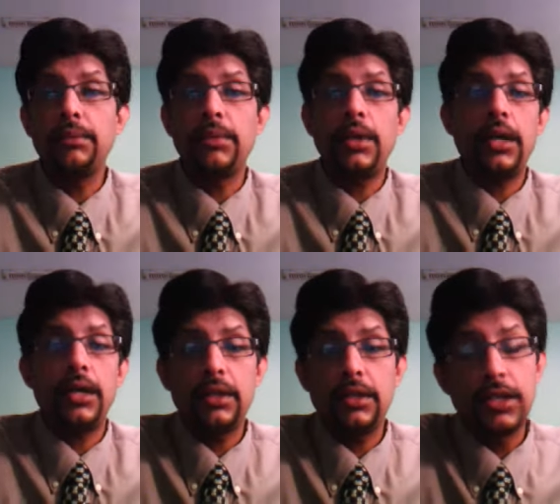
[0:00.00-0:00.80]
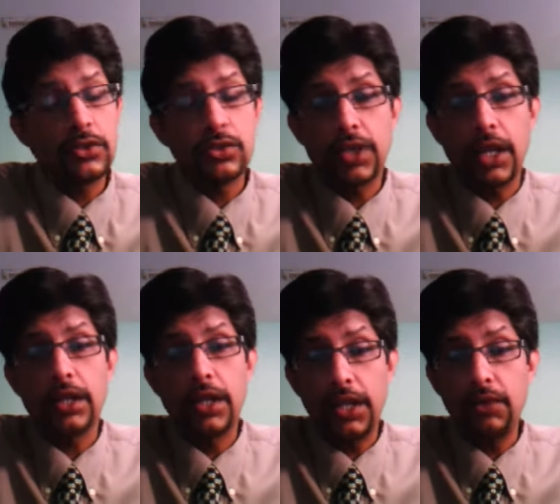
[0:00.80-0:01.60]
I need to take
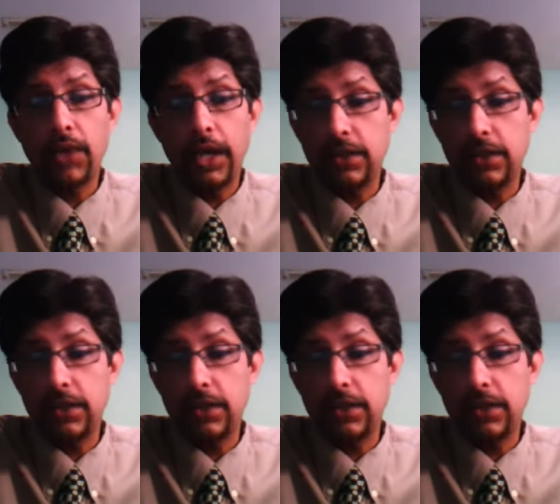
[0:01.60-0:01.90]
leave right